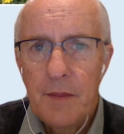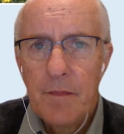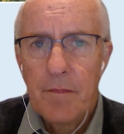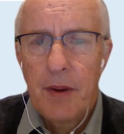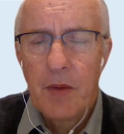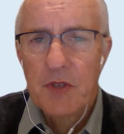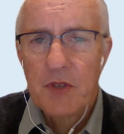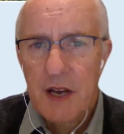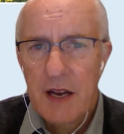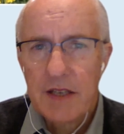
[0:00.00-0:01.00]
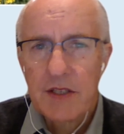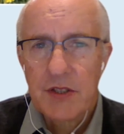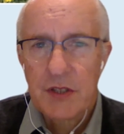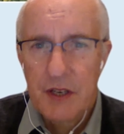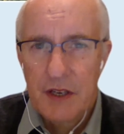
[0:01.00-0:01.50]
But we're starting to
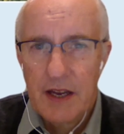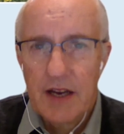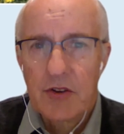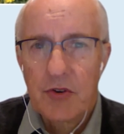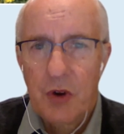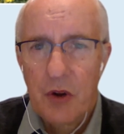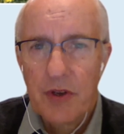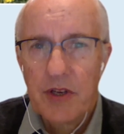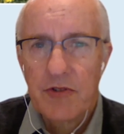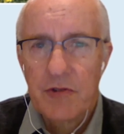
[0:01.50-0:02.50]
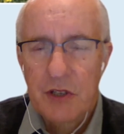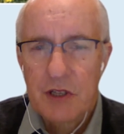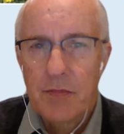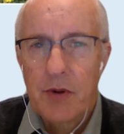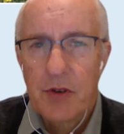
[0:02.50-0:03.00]
see now growing interest in
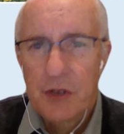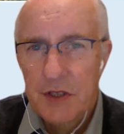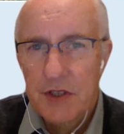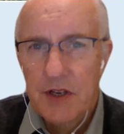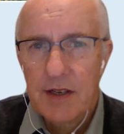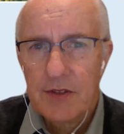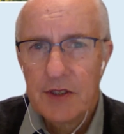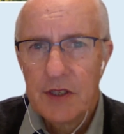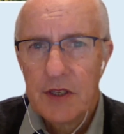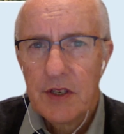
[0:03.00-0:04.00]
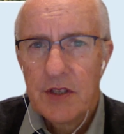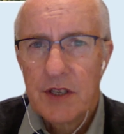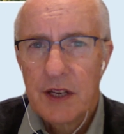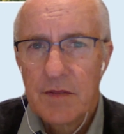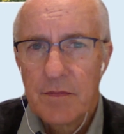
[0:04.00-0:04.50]
the protein side of it to
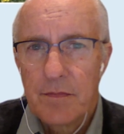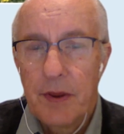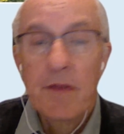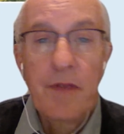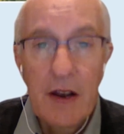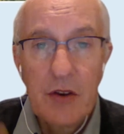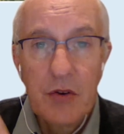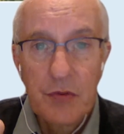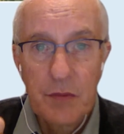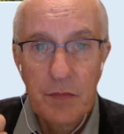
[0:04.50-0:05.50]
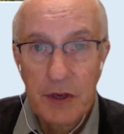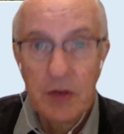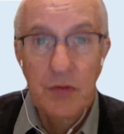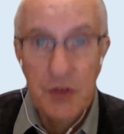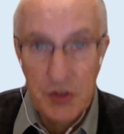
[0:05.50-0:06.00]
get better value for
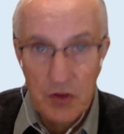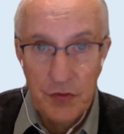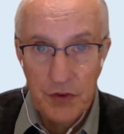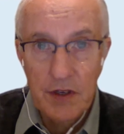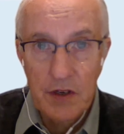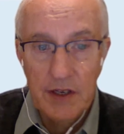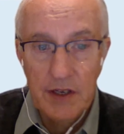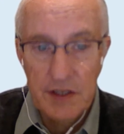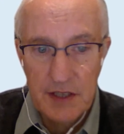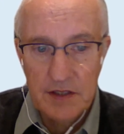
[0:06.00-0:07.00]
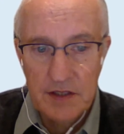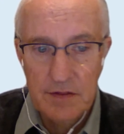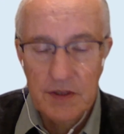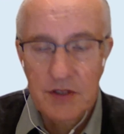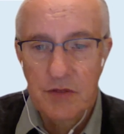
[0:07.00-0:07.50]
meal for stock feed. I guess that's
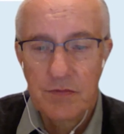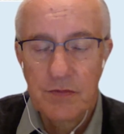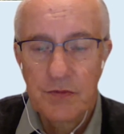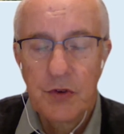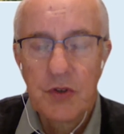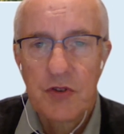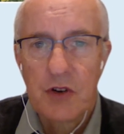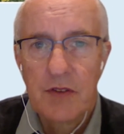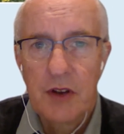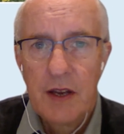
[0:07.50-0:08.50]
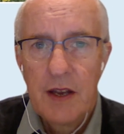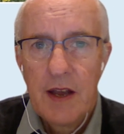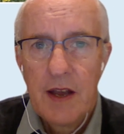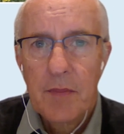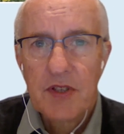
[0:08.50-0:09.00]
the first driver.
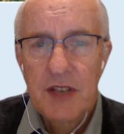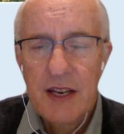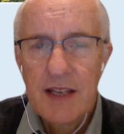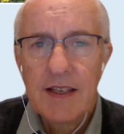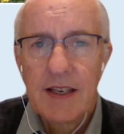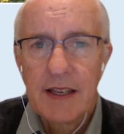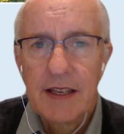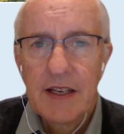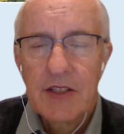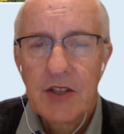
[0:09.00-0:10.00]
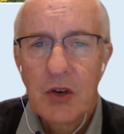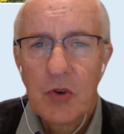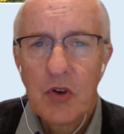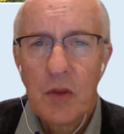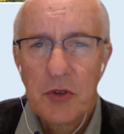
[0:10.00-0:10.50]
But secondly, to look
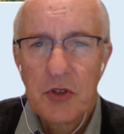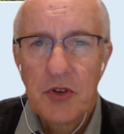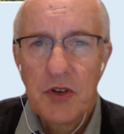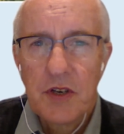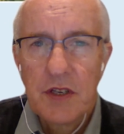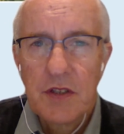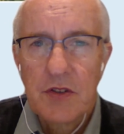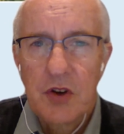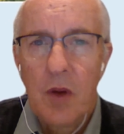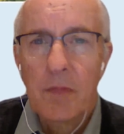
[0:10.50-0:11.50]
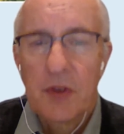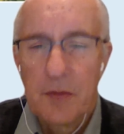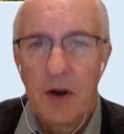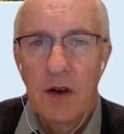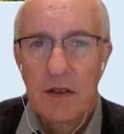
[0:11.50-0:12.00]
at opportunities to
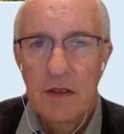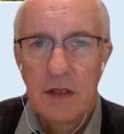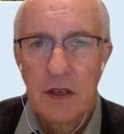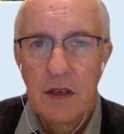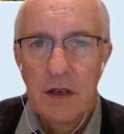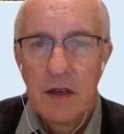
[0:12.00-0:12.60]
optimize the